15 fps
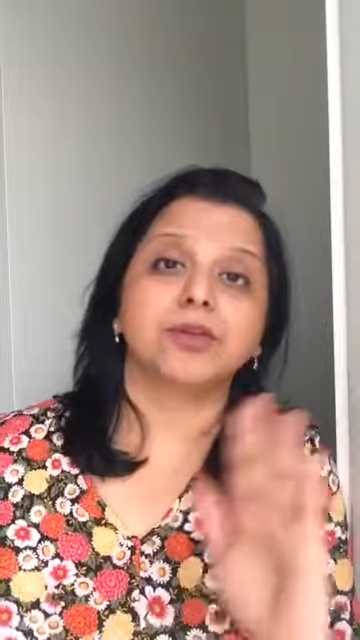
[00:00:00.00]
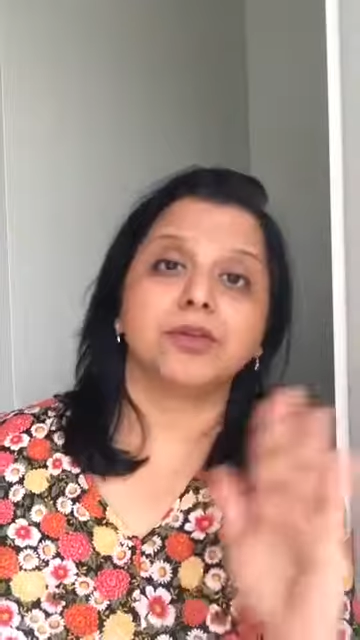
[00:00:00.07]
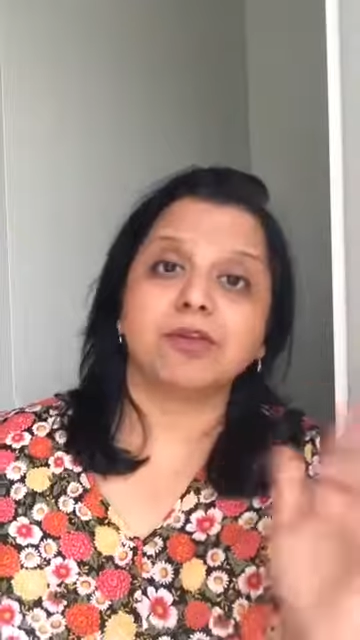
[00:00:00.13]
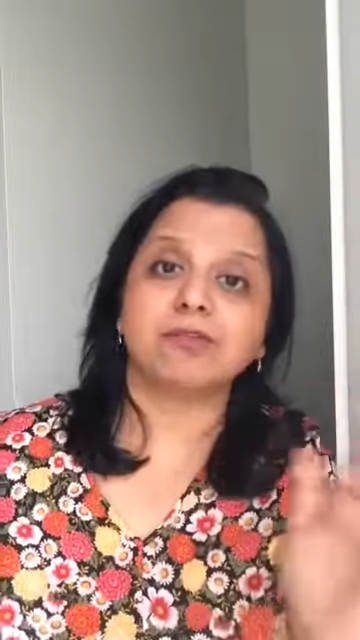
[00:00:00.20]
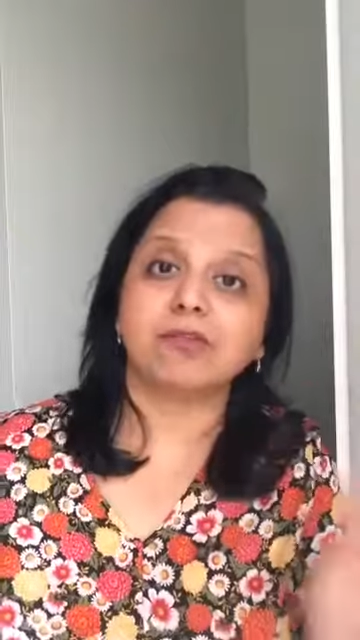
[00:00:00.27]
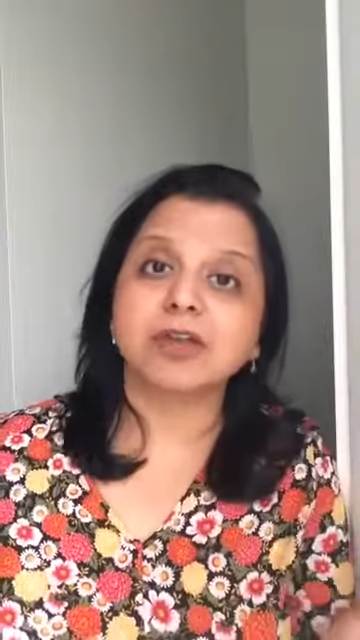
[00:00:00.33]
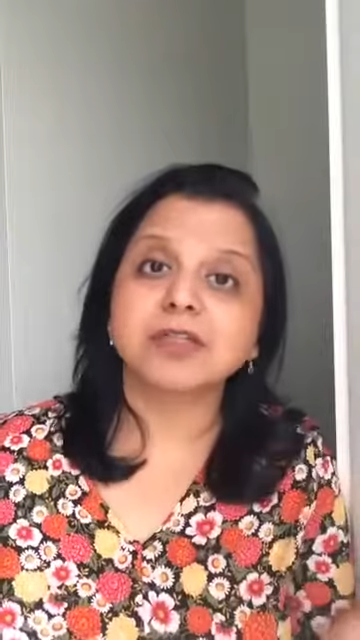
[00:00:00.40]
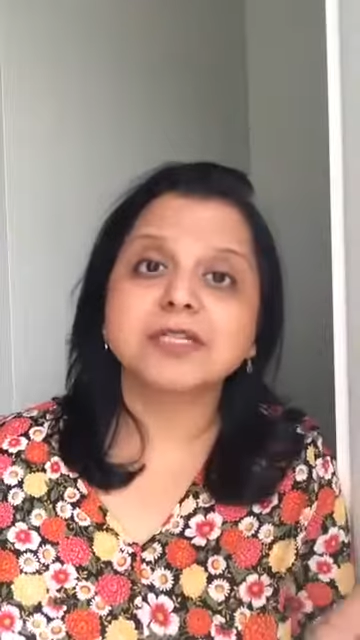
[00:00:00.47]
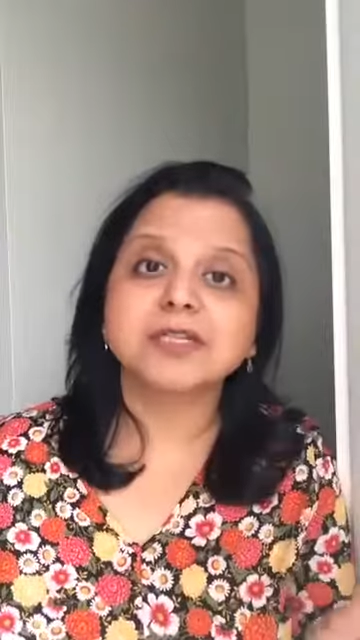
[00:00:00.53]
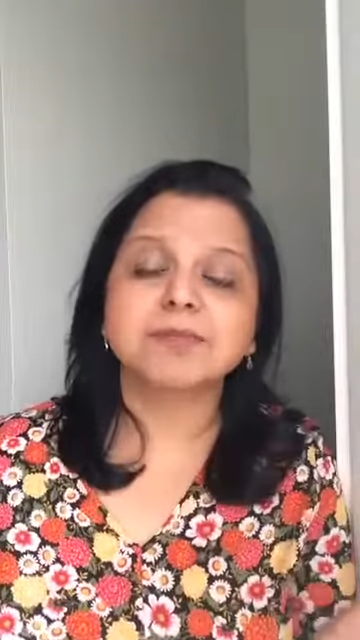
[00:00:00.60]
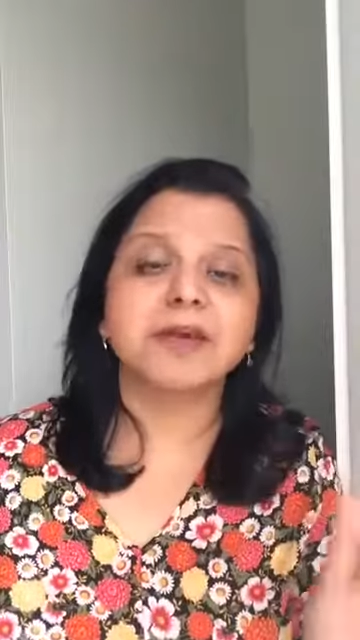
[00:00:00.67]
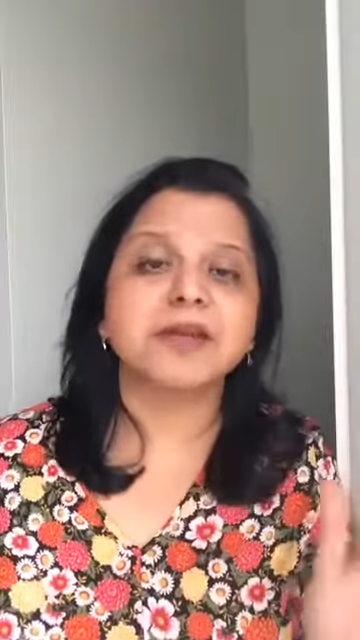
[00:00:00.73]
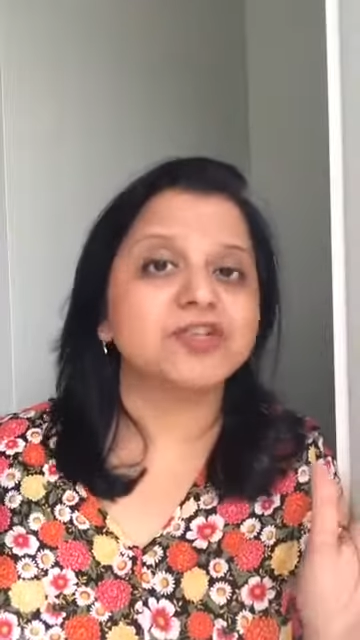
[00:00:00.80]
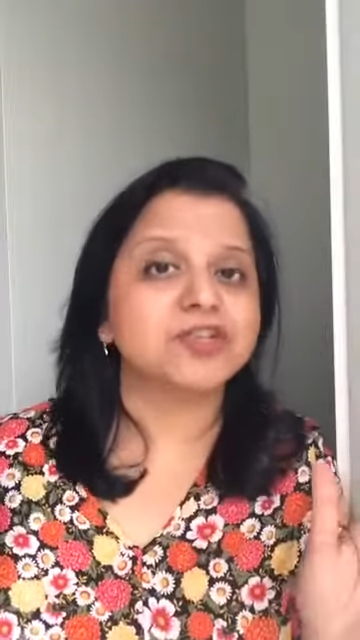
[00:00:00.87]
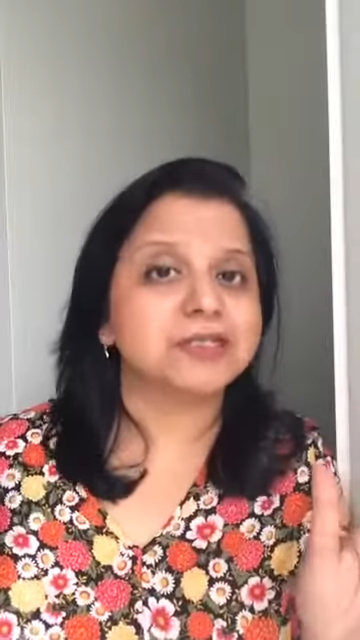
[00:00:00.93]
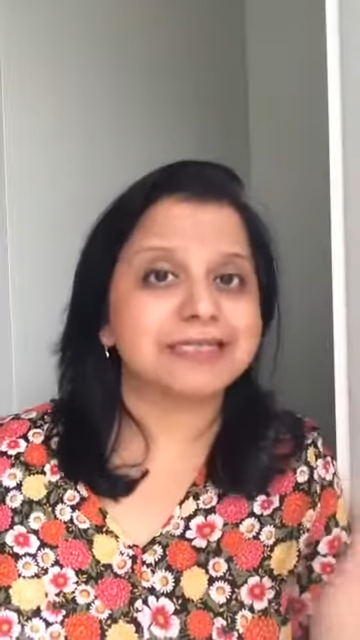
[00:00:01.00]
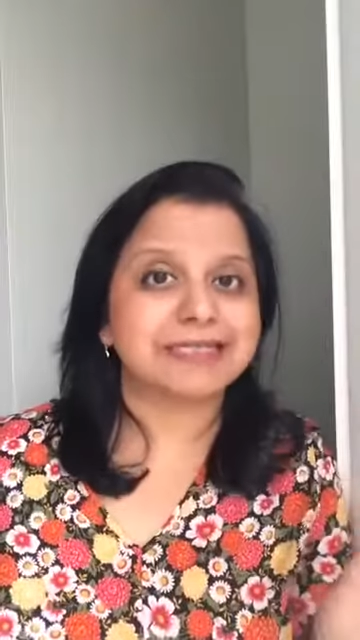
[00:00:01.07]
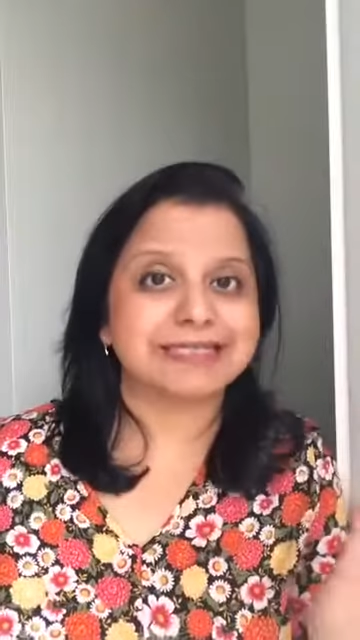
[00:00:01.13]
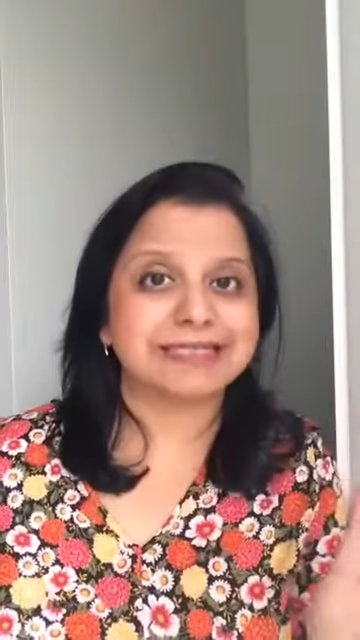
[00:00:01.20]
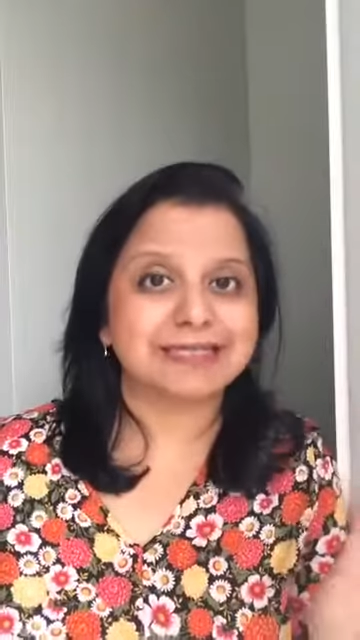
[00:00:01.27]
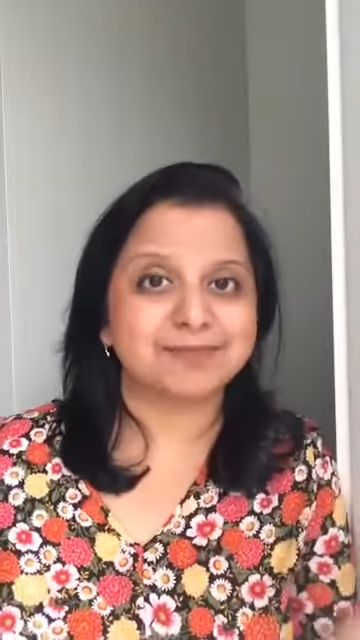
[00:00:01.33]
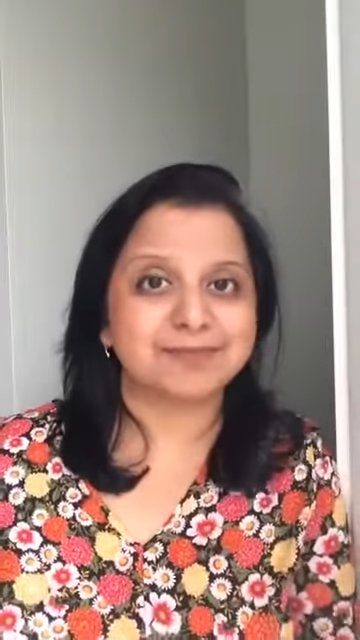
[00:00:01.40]
have constipation,
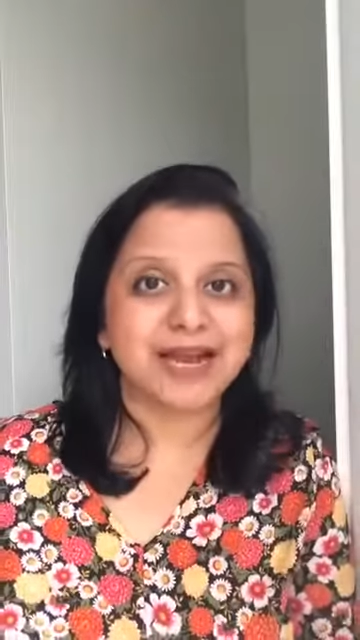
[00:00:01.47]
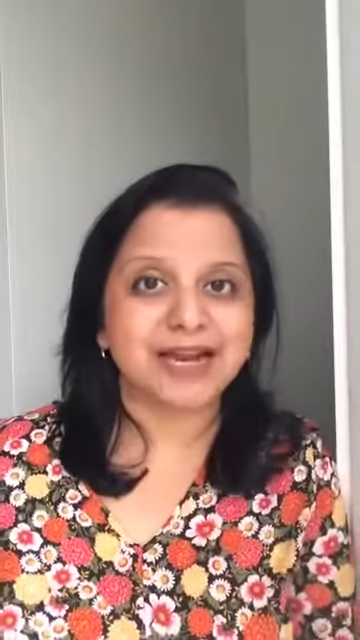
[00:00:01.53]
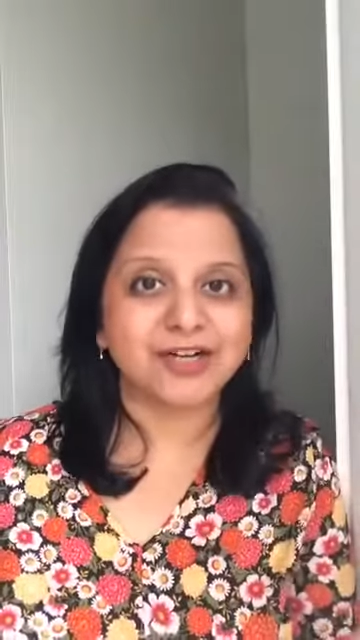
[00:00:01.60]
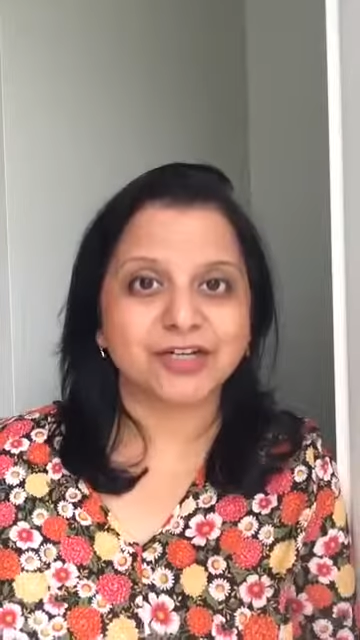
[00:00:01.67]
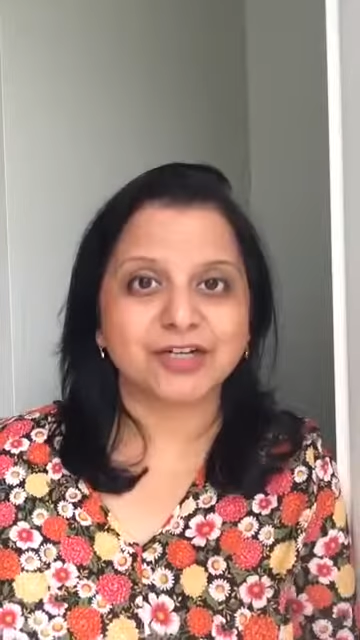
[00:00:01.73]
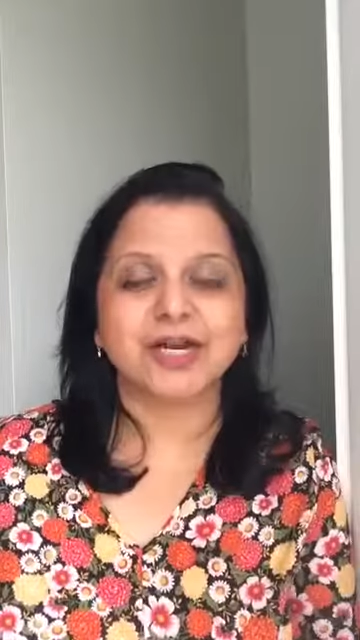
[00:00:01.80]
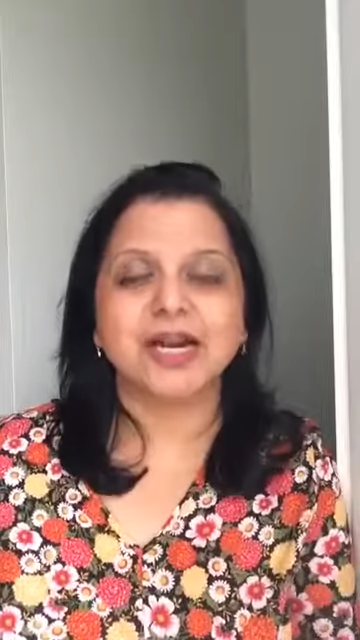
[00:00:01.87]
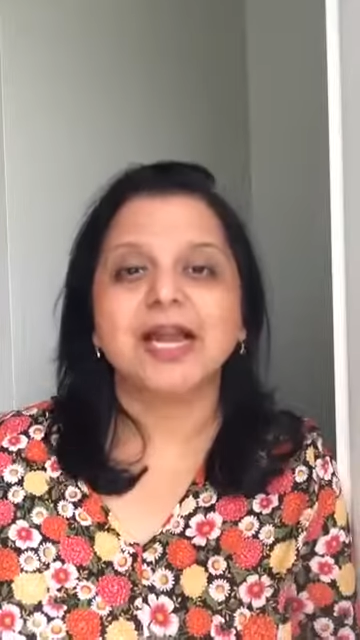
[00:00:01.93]
doesn't matter.